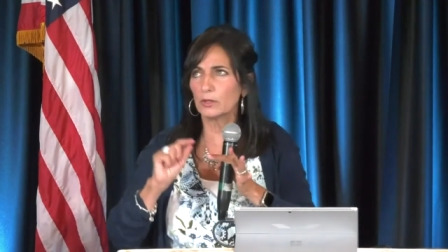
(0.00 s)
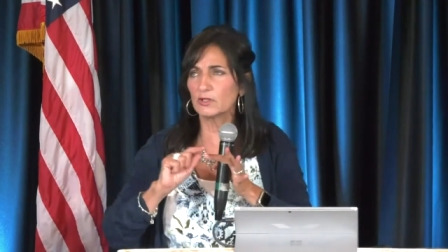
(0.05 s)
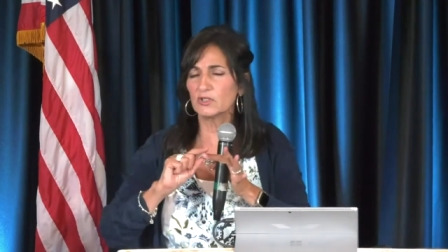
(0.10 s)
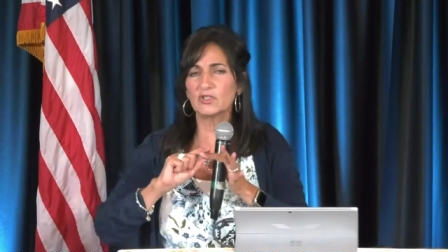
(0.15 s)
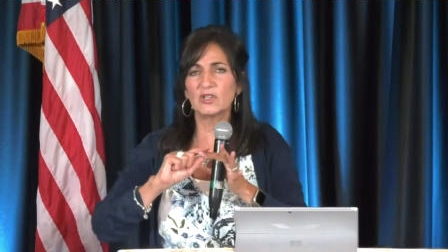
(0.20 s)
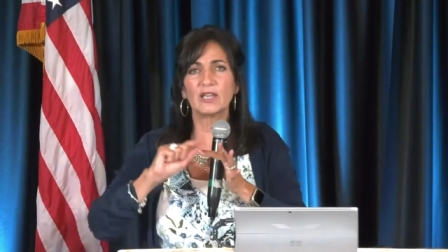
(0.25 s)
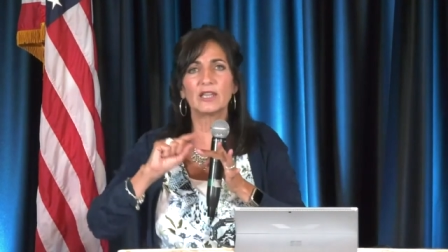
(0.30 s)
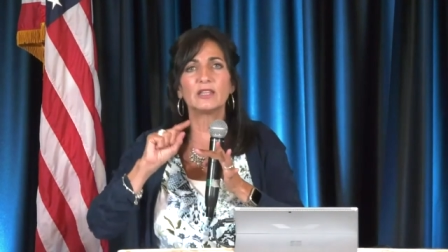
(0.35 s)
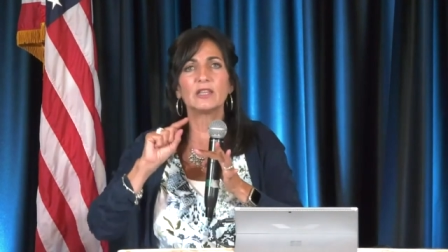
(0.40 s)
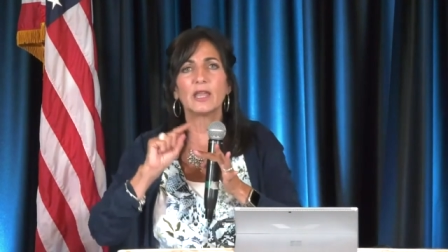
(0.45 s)

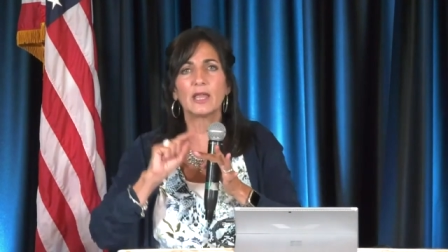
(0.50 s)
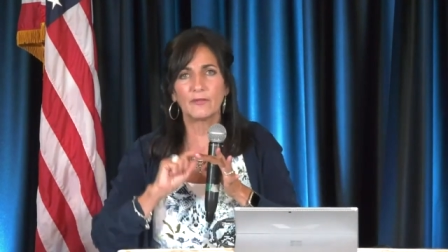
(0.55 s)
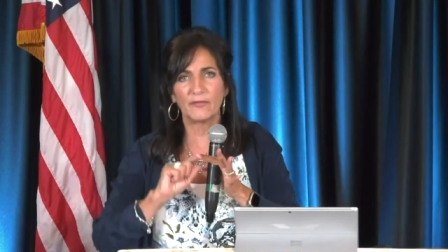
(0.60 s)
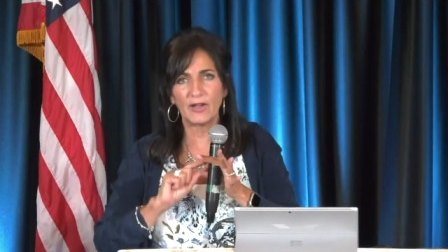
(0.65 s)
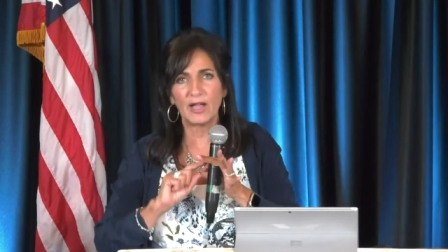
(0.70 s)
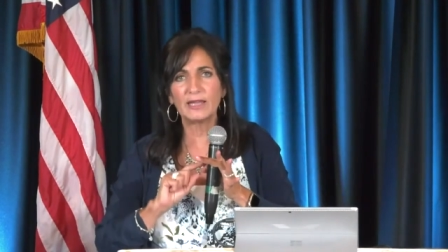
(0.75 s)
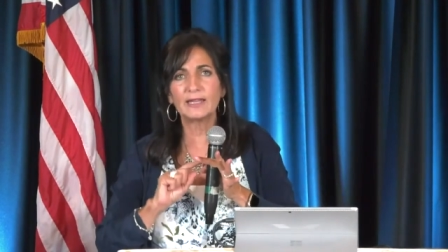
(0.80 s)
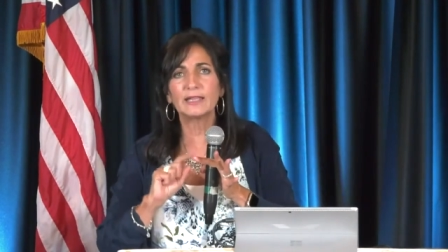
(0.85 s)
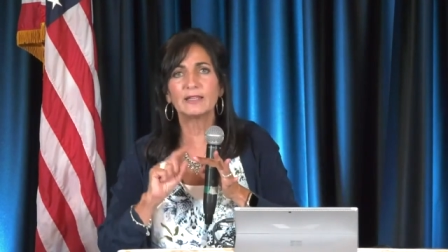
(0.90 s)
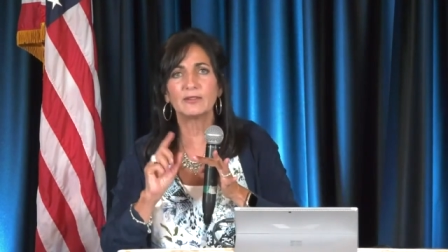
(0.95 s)
Lord
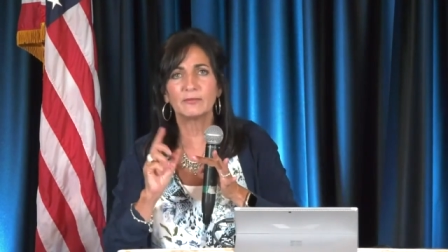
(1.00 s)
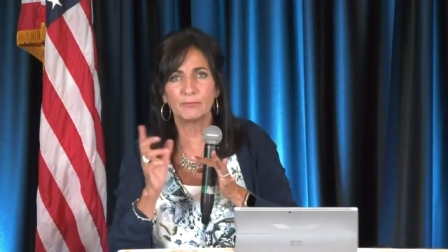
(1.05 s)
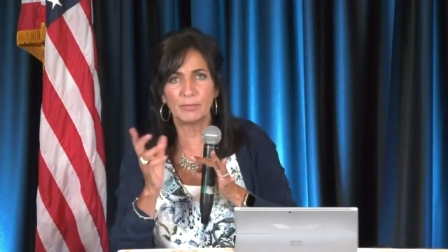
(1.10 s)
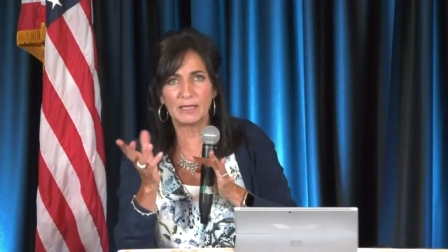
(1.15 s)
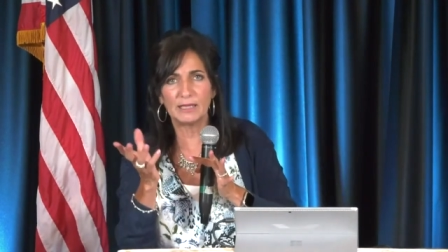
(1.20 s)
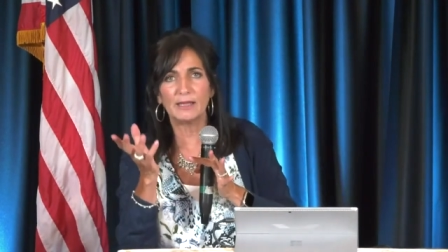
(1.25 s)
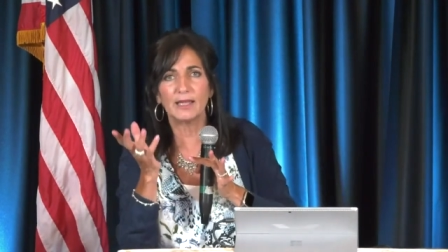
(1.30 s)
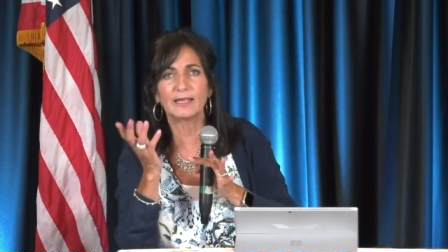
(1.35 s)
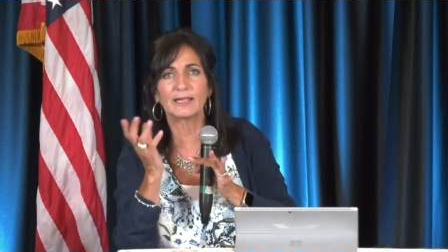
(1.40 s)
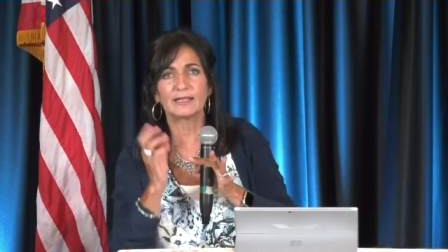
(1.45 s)
saying, if I
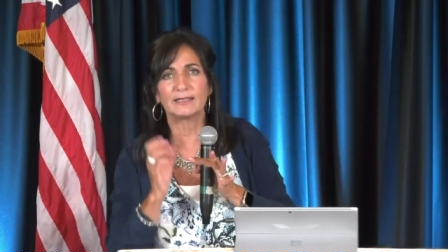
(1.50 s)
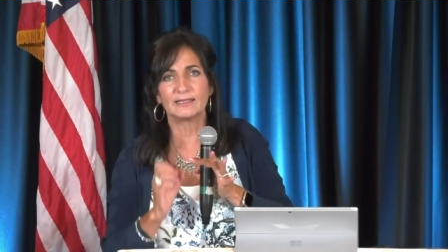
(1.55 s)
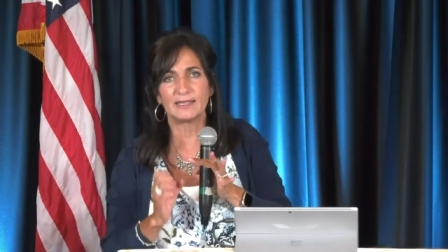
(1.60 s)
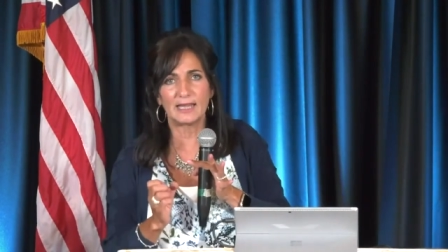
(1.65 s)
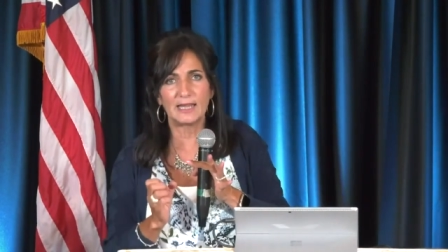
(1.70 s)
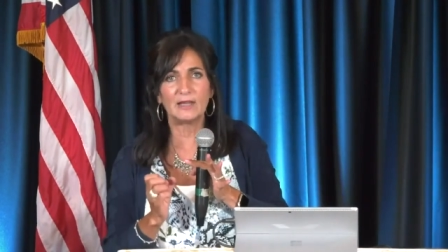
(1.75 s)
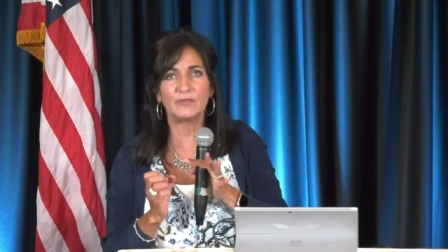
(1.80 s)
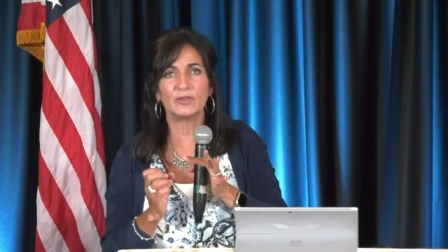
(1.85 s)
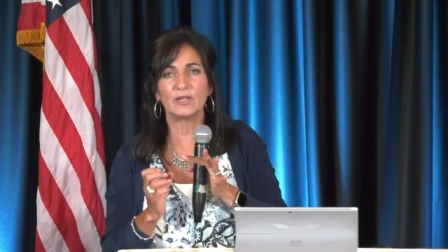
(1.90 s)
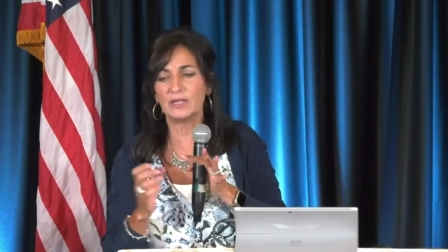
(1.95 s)
can be like
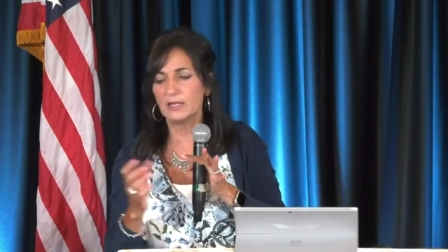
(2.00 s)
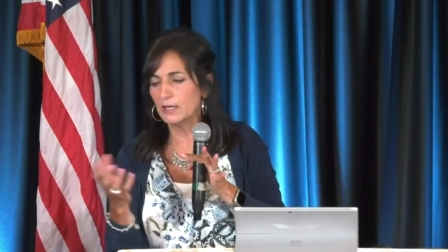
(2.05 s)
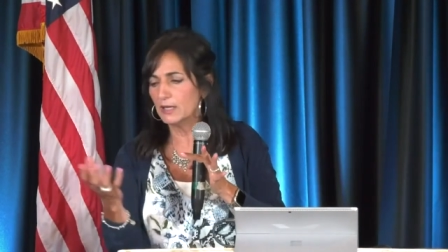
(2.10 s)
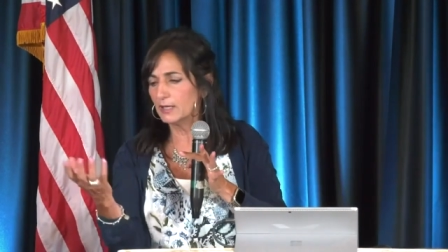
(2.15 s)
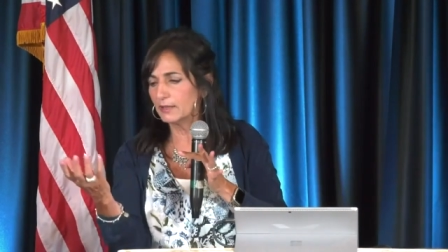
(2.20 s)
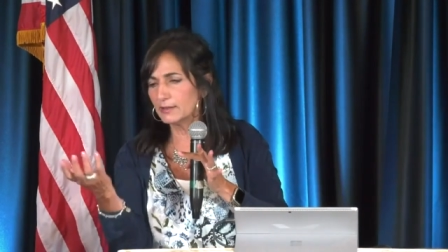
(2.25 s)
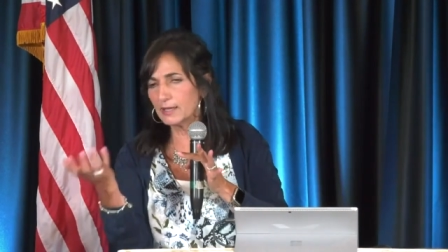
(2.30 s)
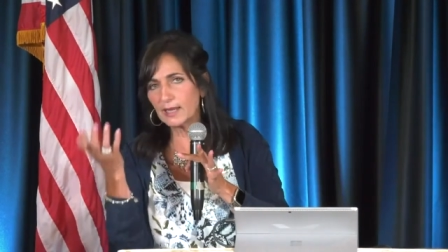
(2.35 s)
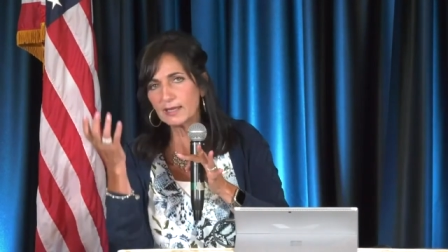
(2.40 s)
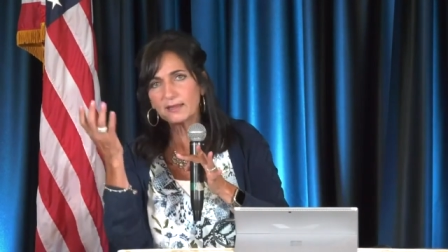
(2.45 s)
a
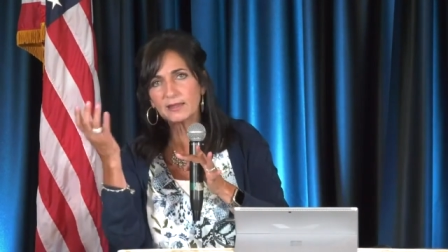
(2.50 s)
David,